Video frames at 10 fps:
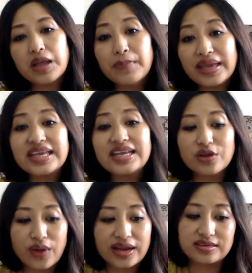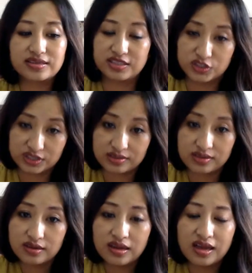making the right decision.
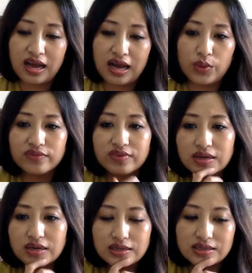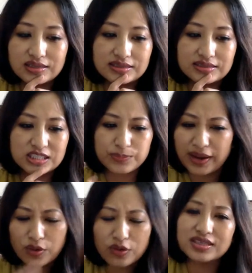However,
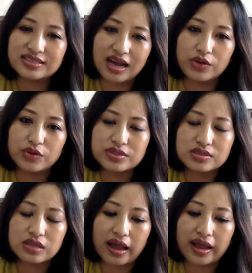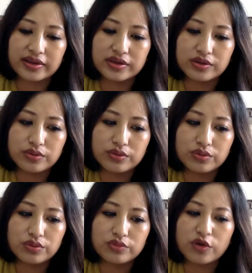despite all the doubts, I
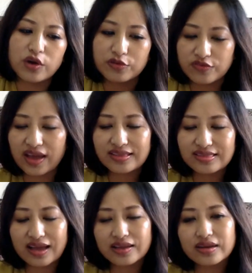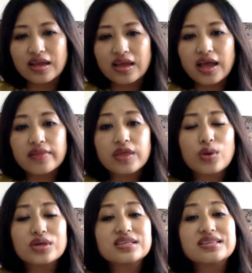knew for a fact that there
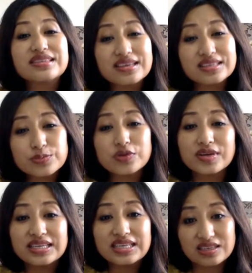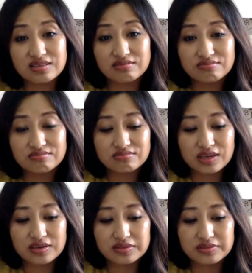was a desperate need
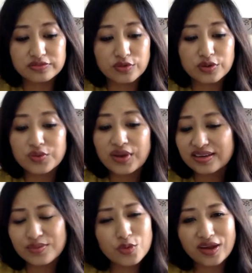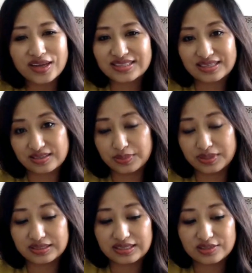for creating more
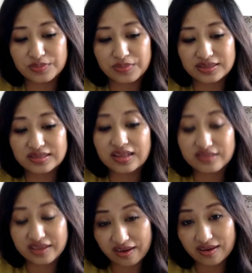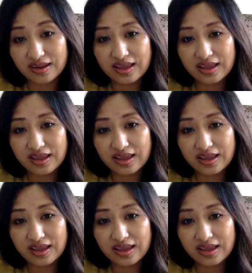accessibility to mental health care.